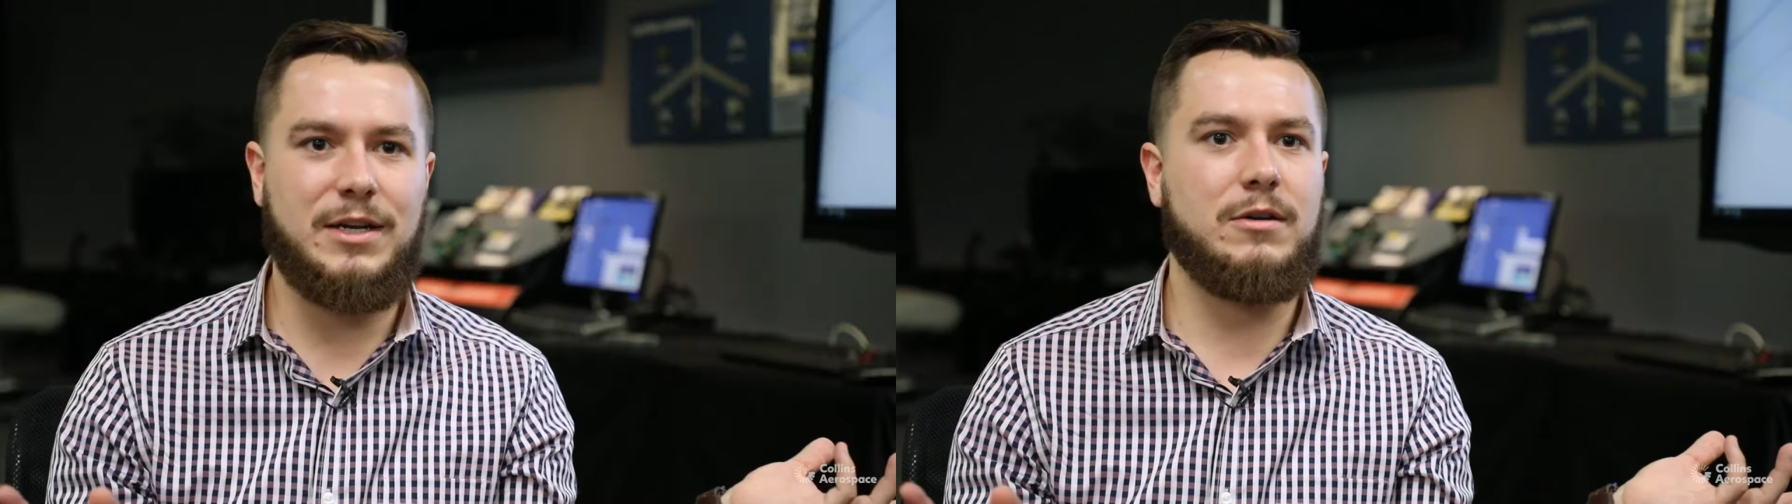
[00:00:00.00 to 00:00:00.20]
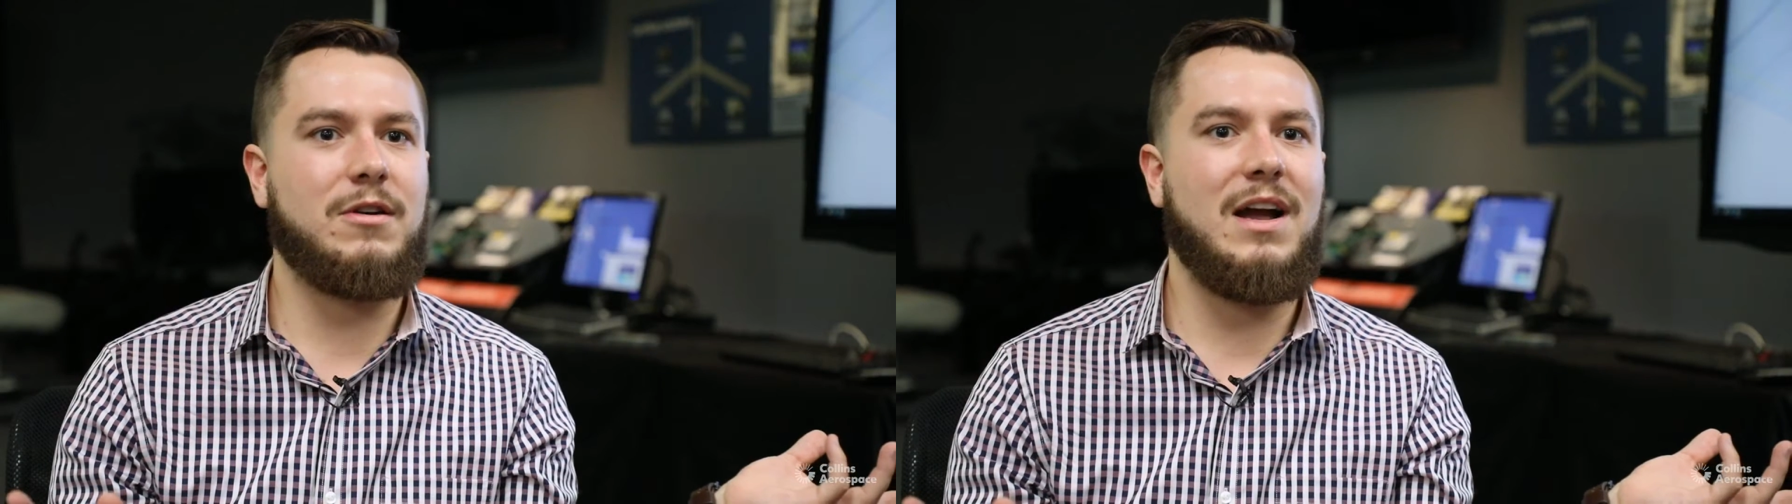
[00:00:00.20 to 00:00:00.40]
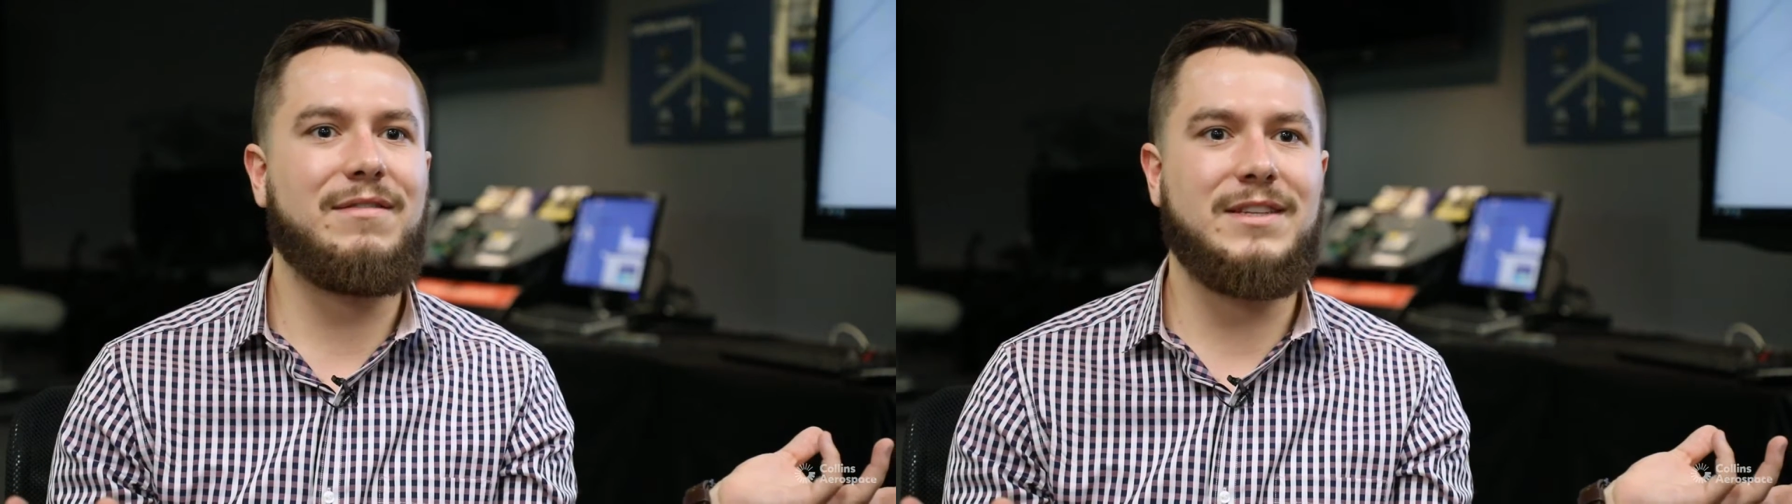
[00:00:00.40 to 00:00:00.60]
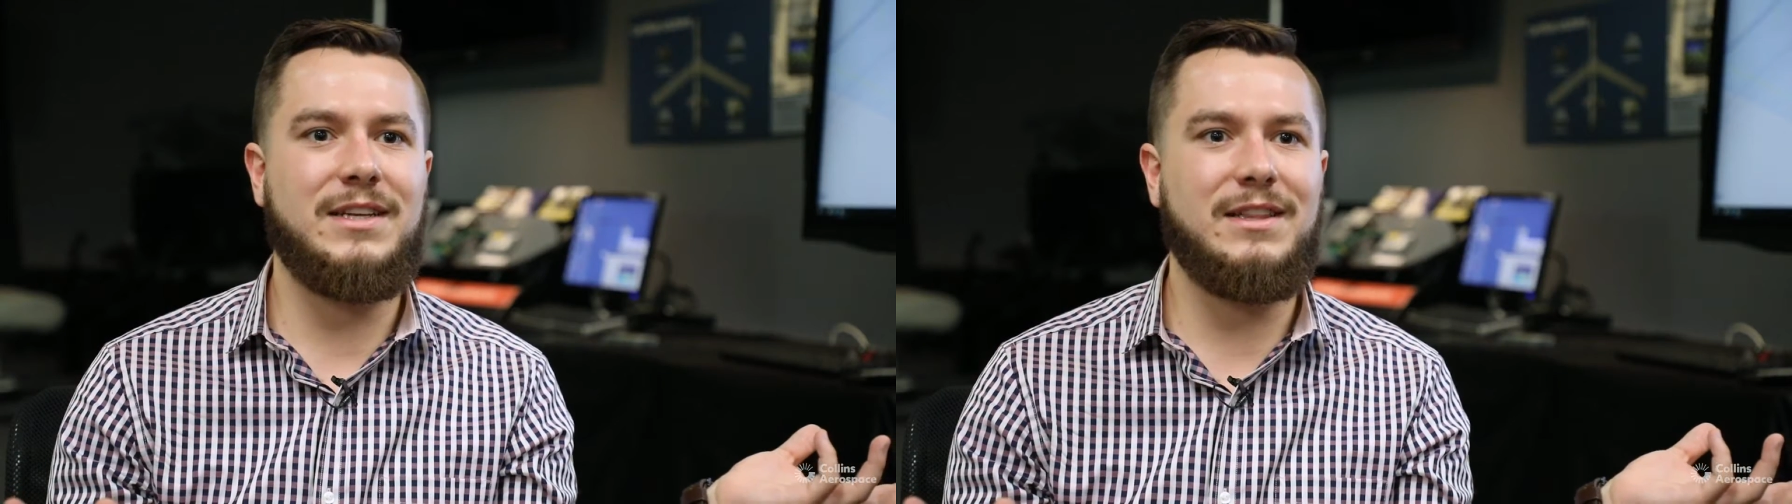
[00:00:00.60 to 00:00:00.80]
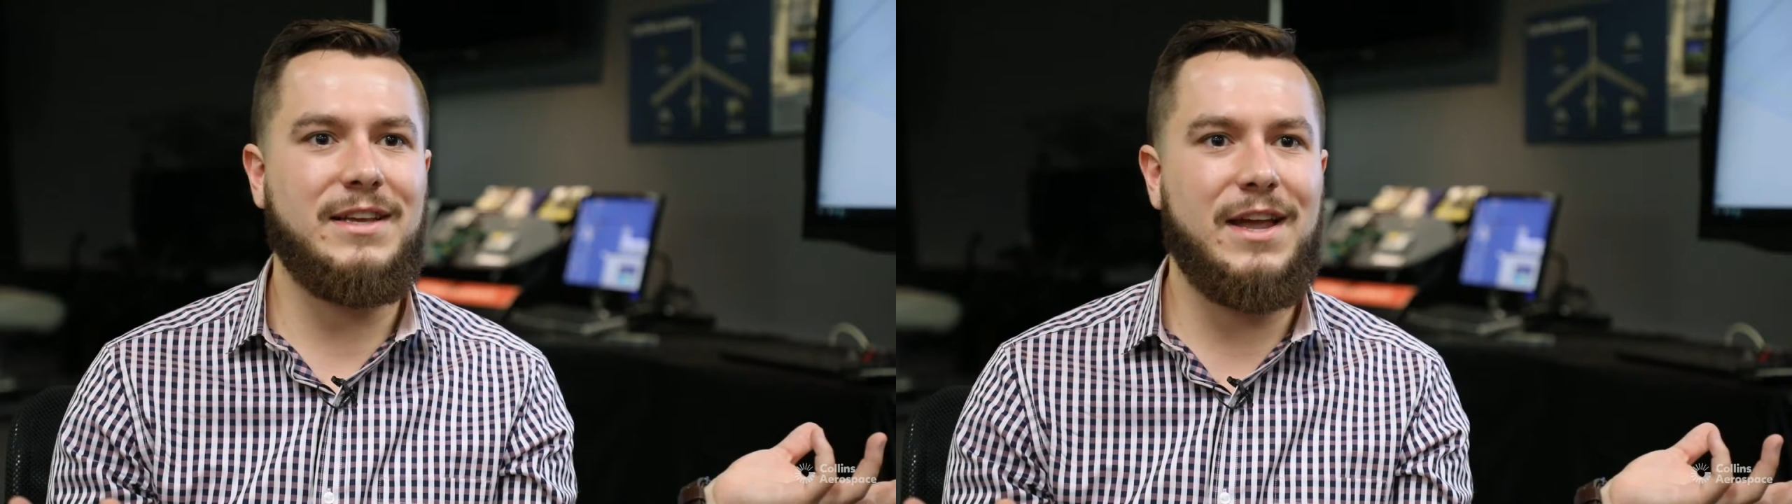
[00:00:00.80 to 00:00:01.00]
aircraft
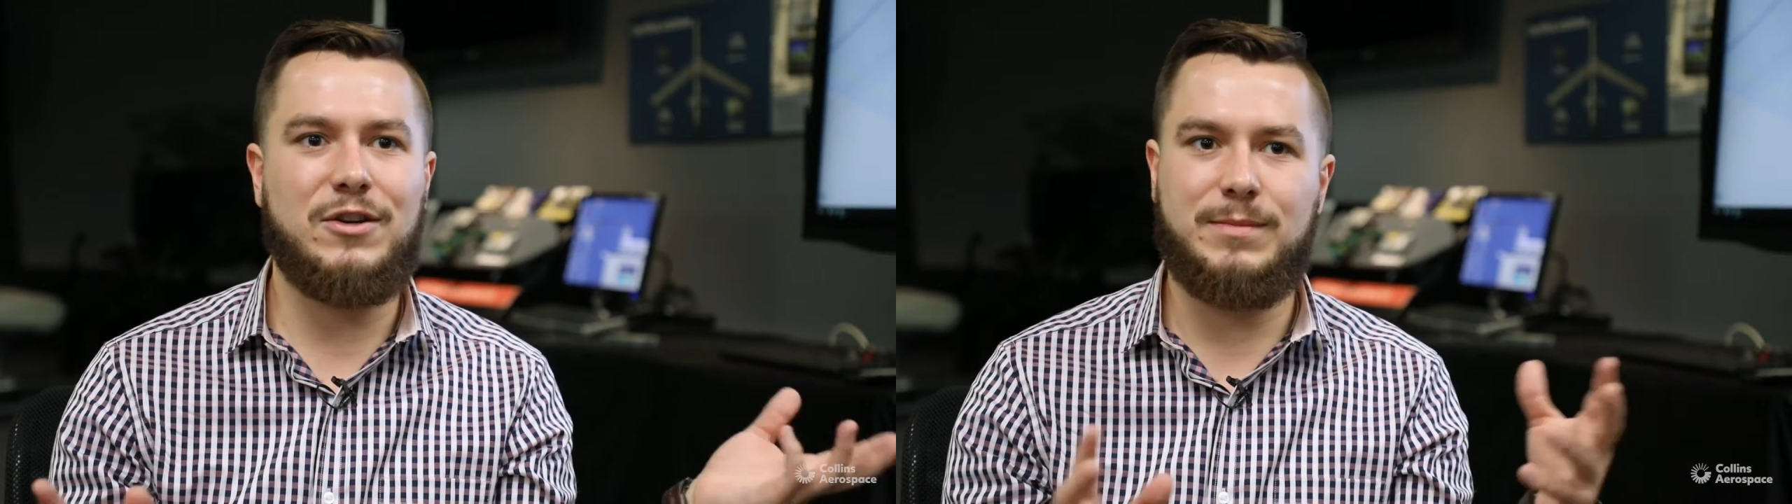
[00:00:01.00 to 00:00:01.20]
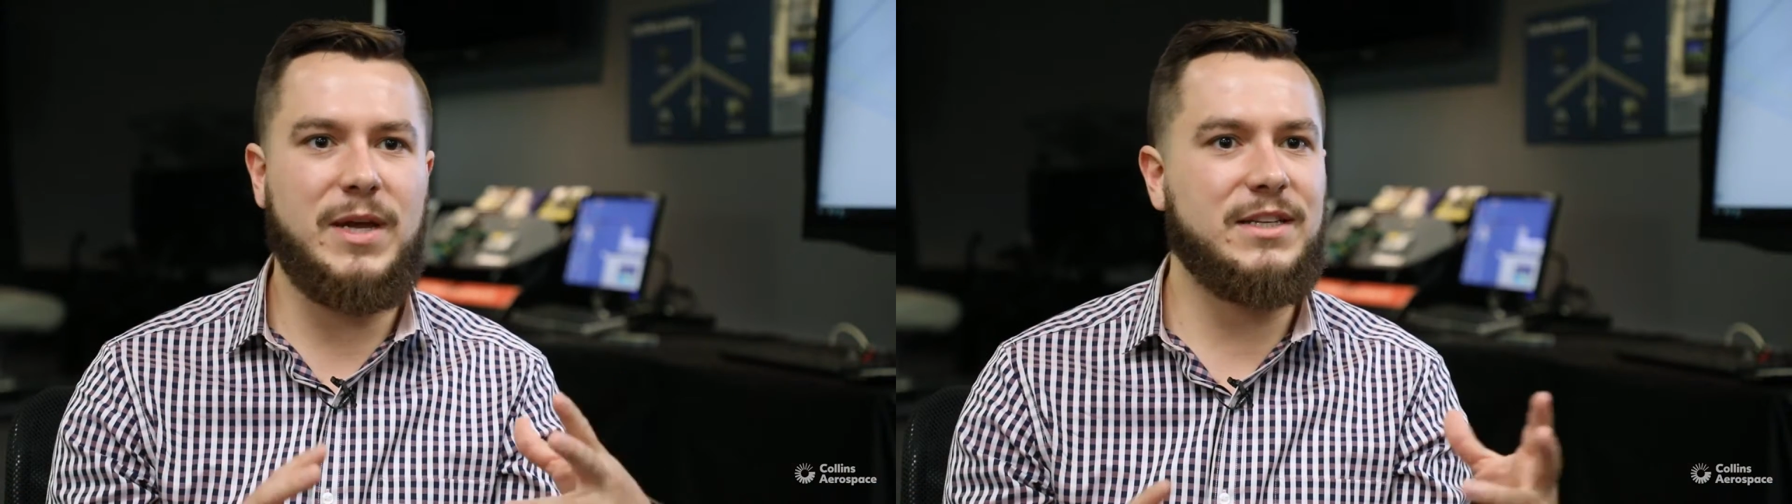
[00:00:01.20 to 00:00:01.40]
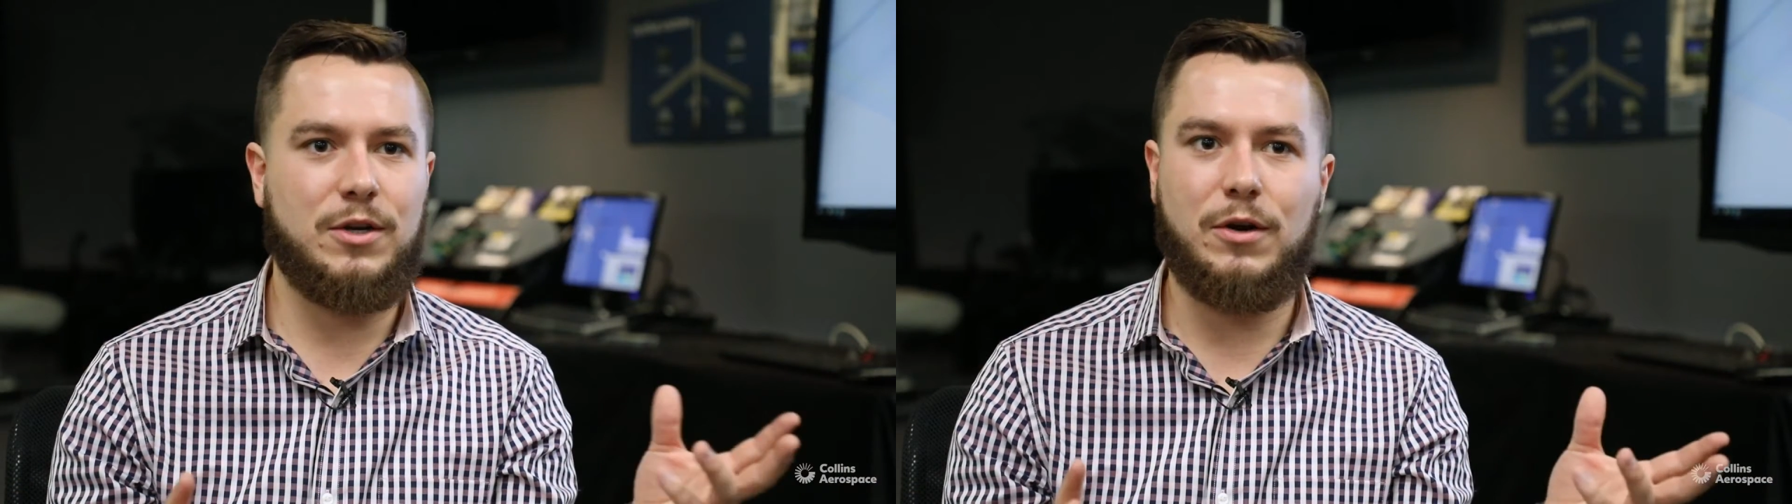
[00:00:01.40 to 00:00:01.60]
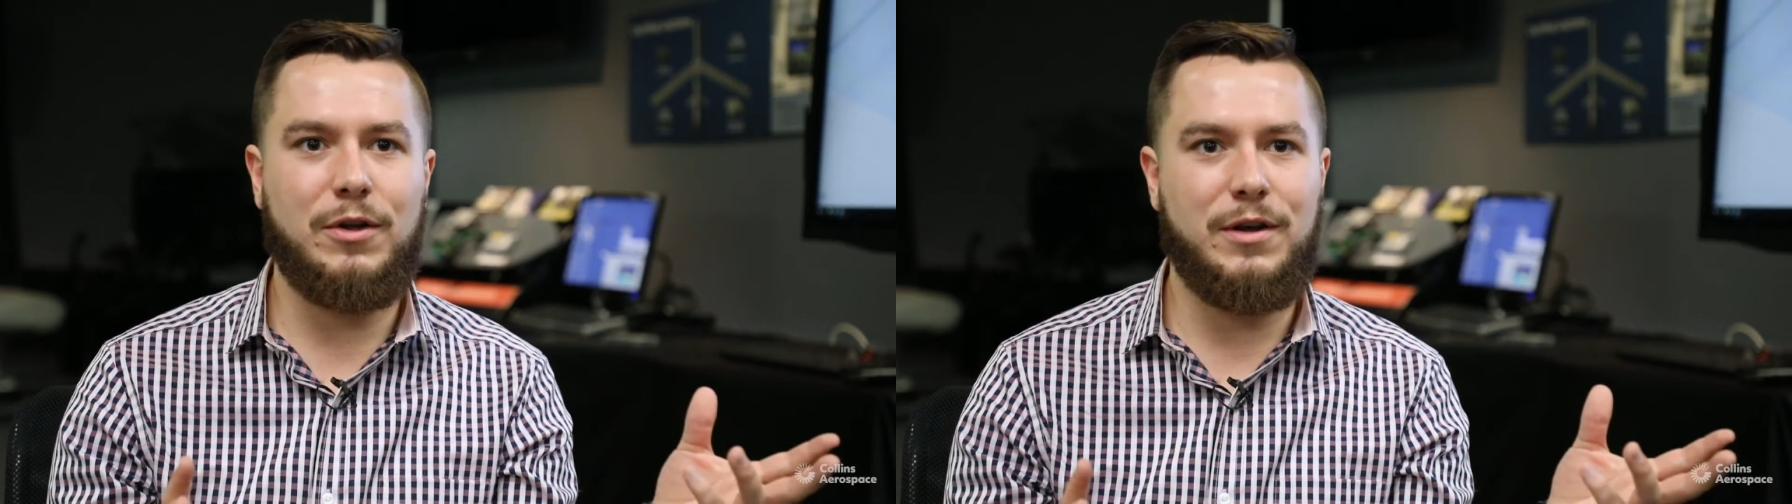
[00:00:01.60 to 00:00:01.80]
in the airspace are going